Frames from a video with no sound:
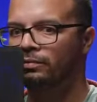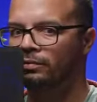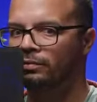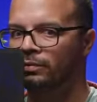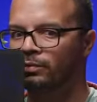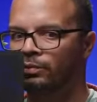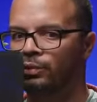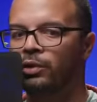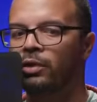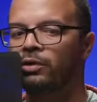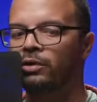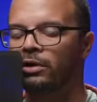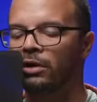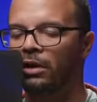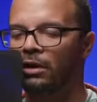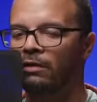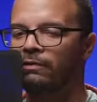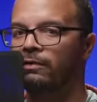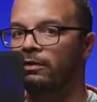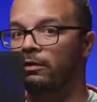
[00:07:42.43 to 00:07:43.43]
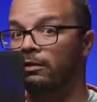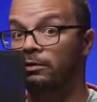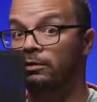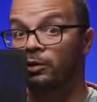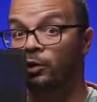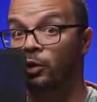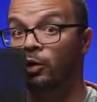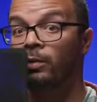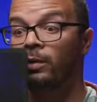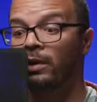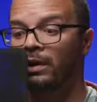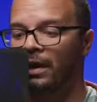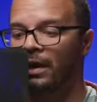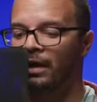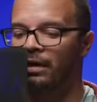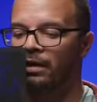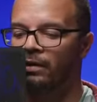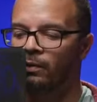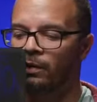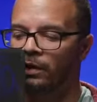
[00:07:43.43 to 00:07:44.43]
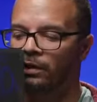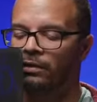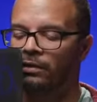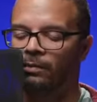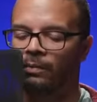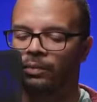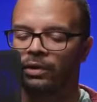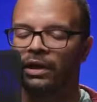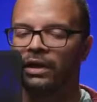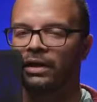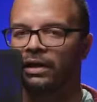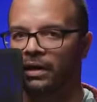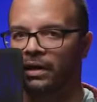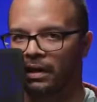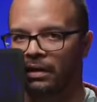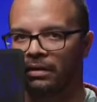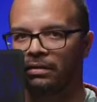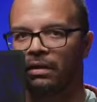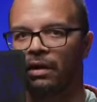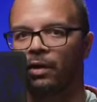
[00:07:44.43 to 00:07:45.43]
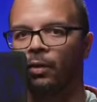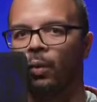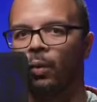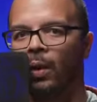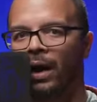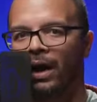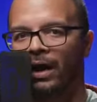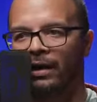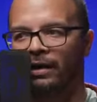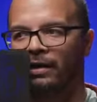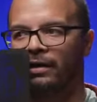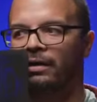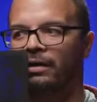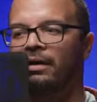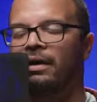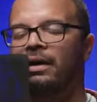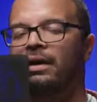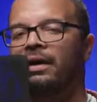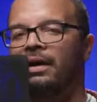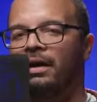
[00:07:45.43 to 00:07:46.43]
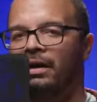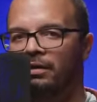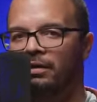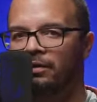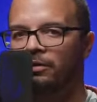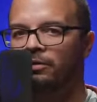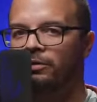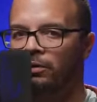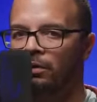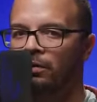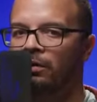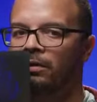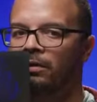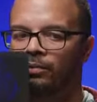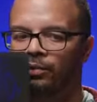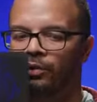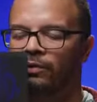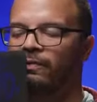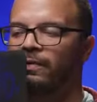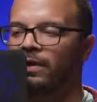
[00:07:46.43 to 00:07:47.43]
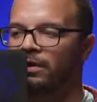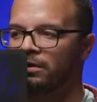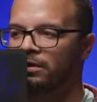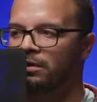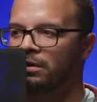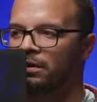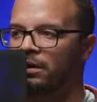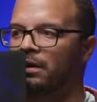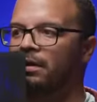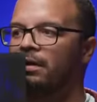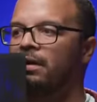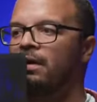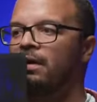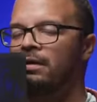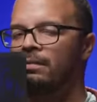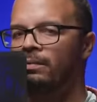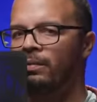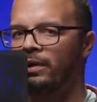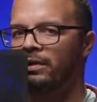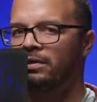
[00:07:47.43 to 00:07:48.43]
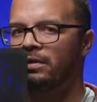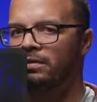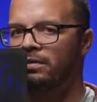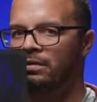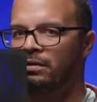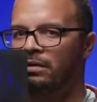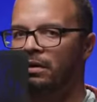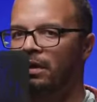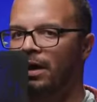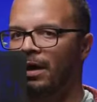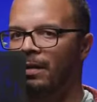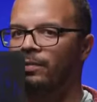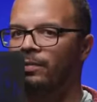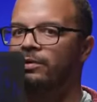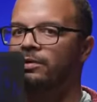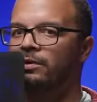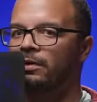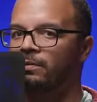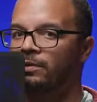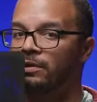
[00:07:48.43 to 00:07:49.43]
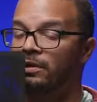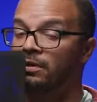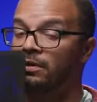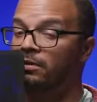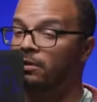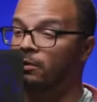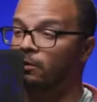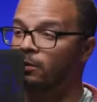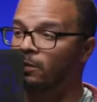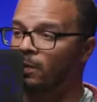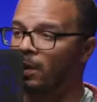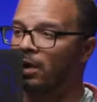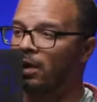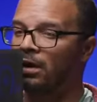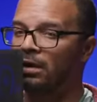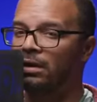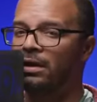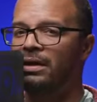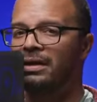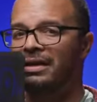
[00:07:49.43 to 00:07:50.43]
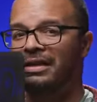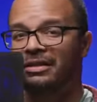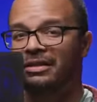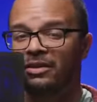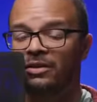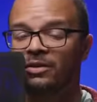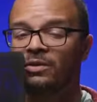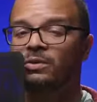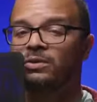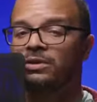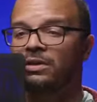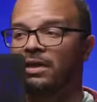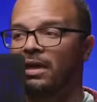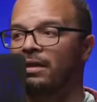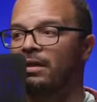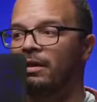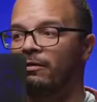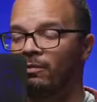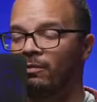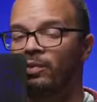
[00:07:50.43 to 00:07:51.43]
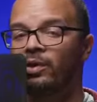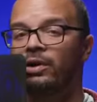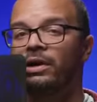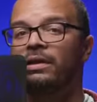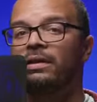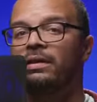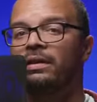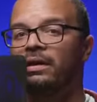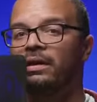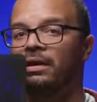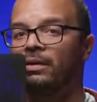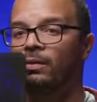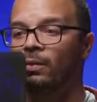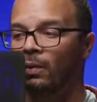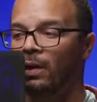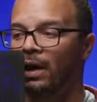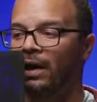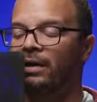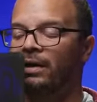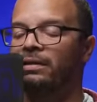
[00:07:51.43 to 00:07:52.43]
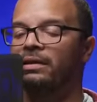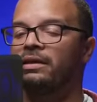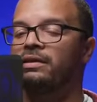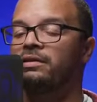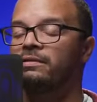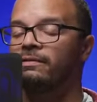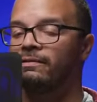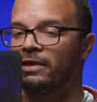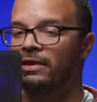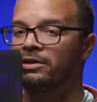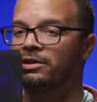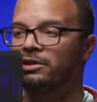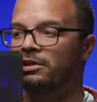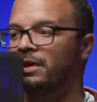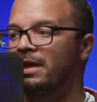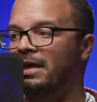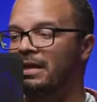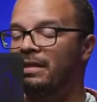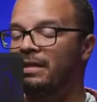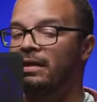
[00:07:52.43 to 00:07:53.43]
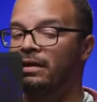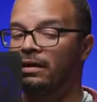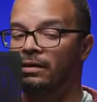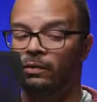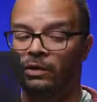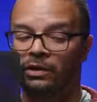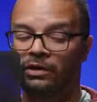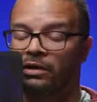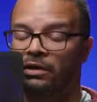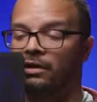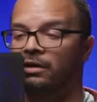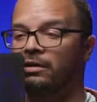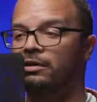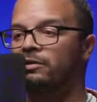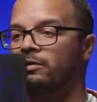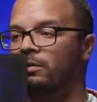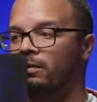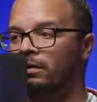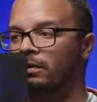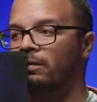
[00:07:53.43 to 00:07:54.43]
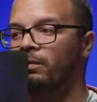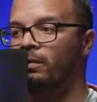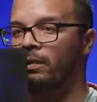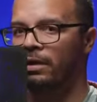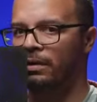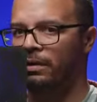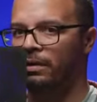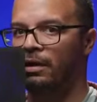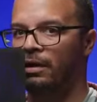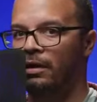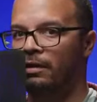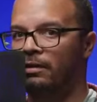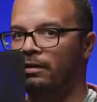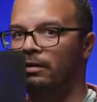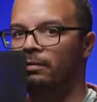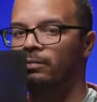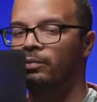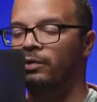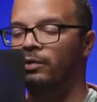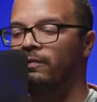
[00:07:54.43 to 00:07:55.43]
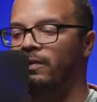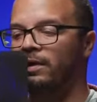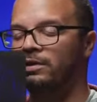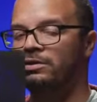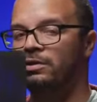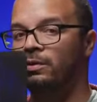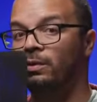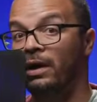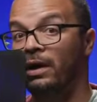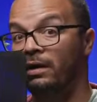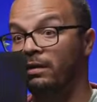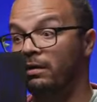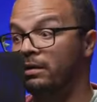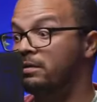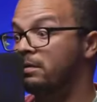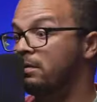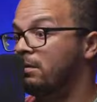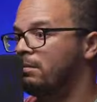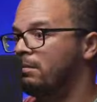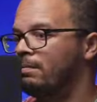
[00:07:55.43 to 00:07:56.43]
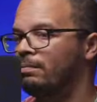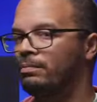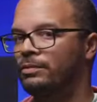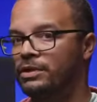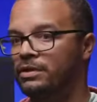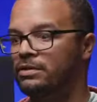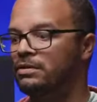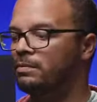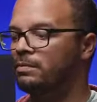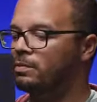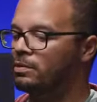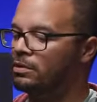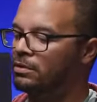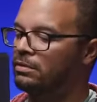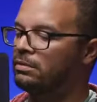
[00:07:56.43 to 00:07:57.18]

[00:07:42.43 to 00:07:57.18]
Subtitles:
protocol for normal lighting, where you can plug in a wire and control it professionally. But since the Aputure MC is so small, it's huge that they've put the wireless feature in there where you can control it with other professional wireless systems.